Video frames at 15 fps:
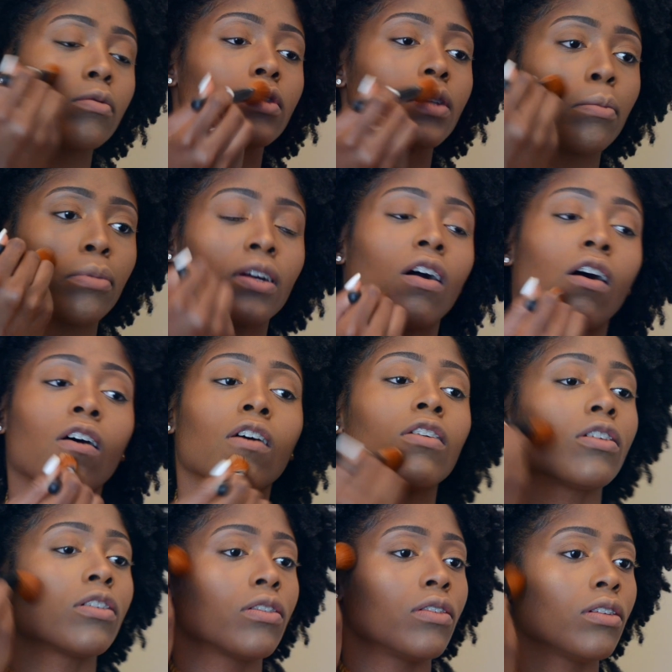Bring
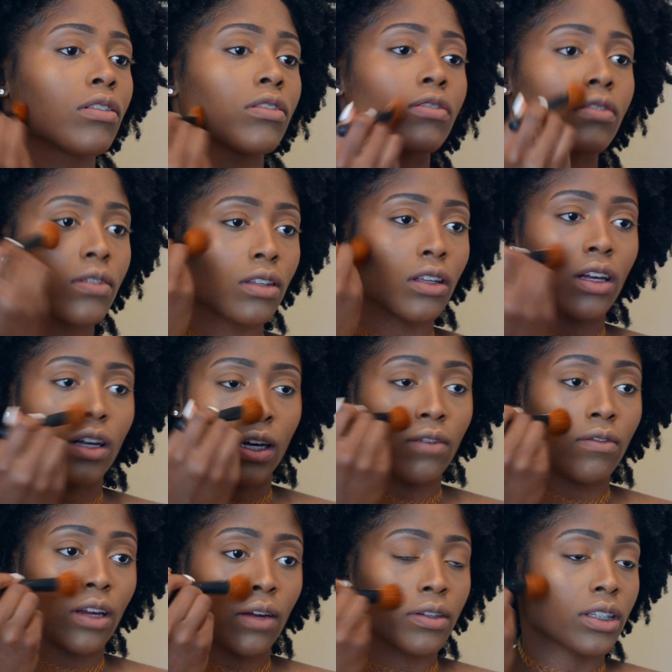all of
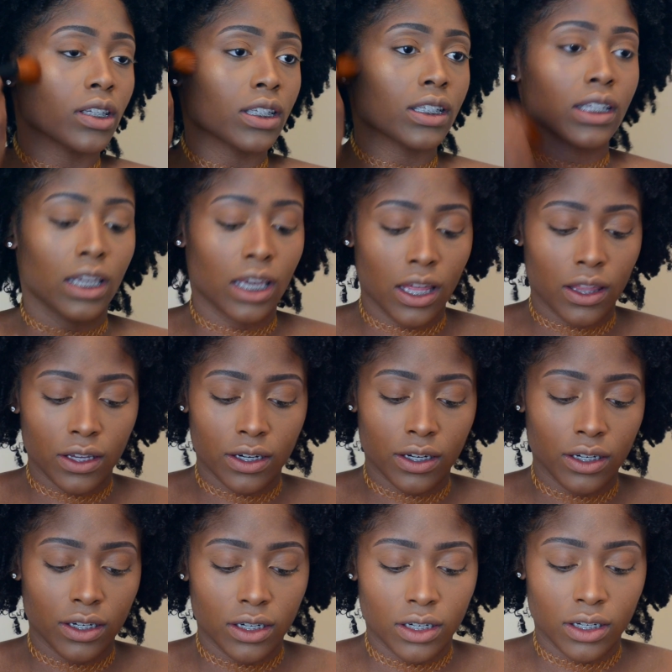everything
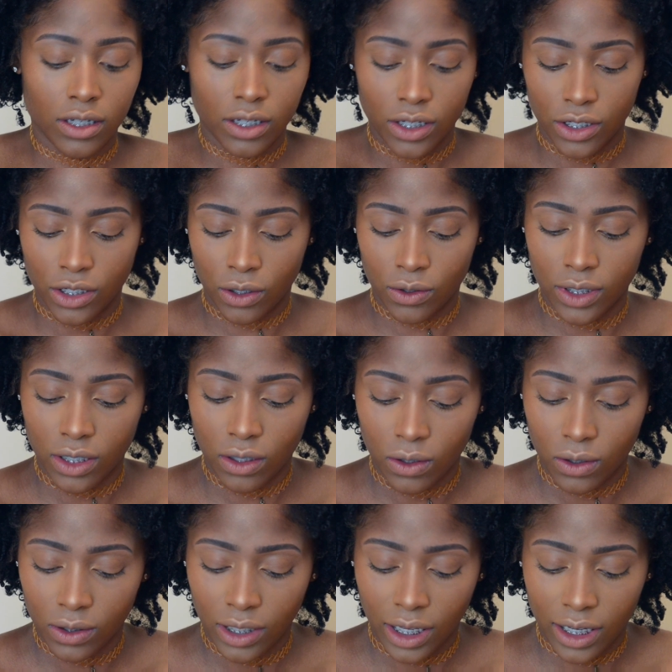together. Don't need a
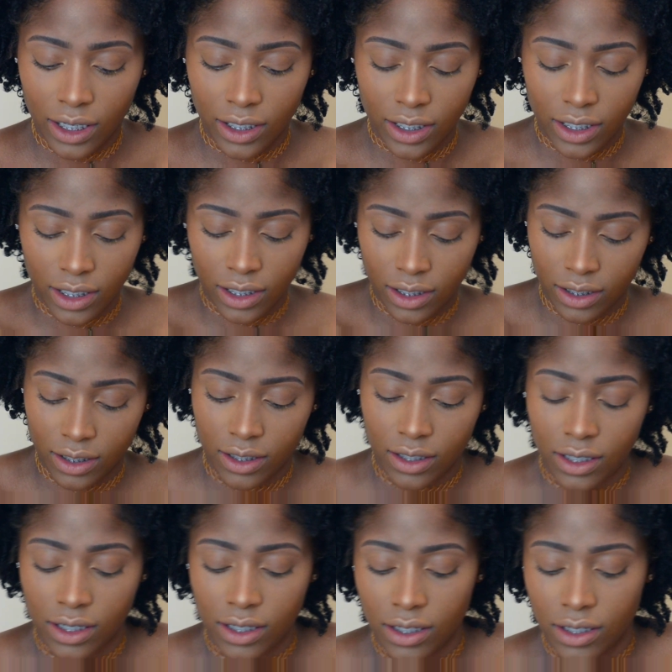whole lot. Again,
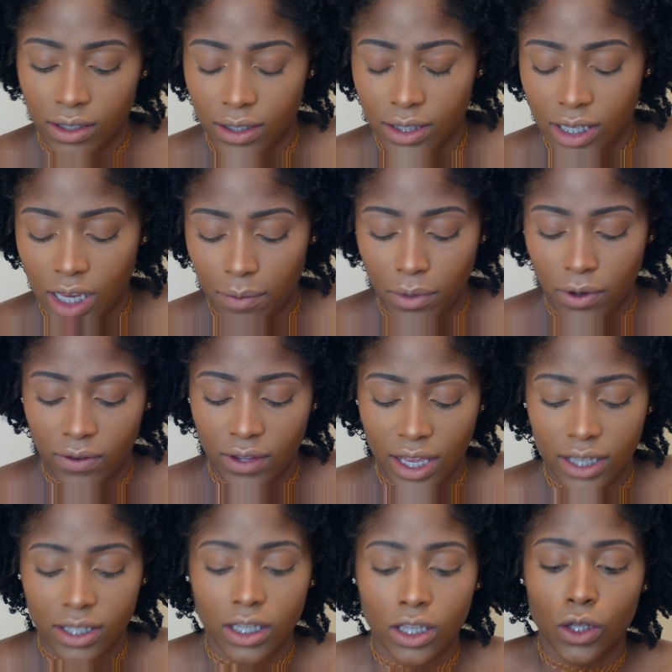tap off the
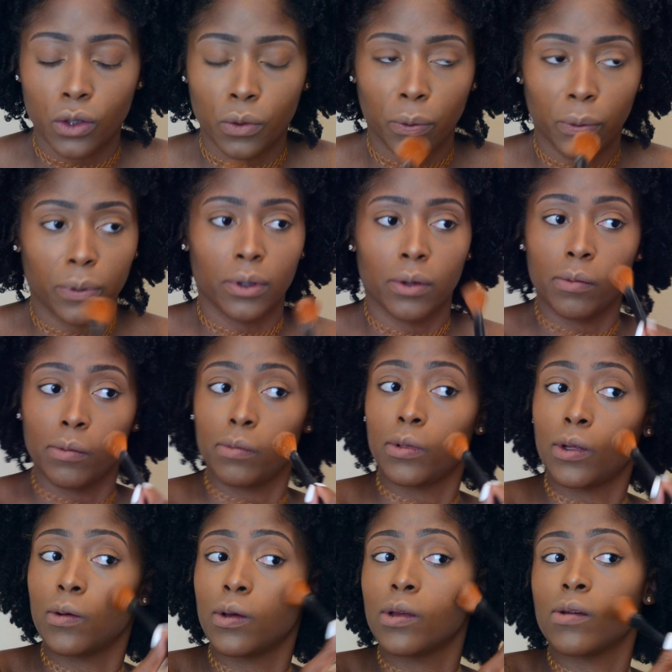excess.
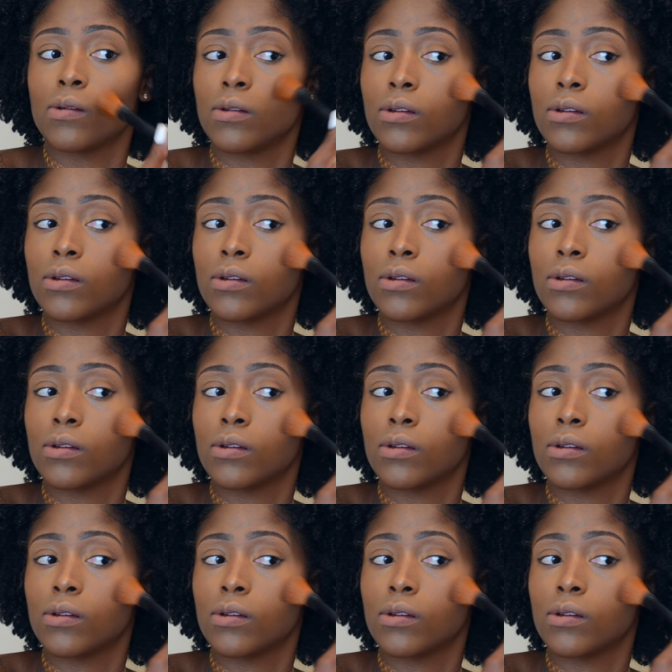Blow it.